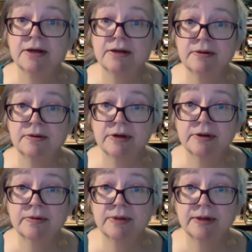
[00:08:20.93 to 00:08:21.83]
you
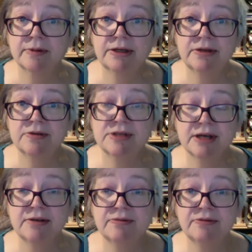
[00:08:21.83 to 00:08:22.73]
know that when you
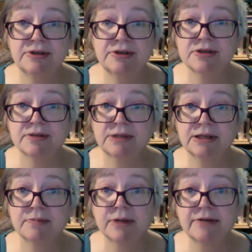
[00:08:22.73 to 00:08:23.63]
say you finish
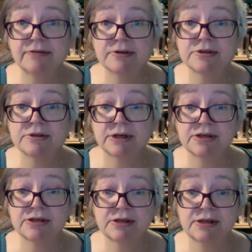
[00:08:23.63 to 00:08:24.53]
something, my first
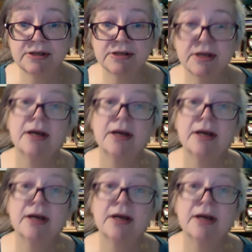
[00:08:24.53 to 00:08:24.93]
question is,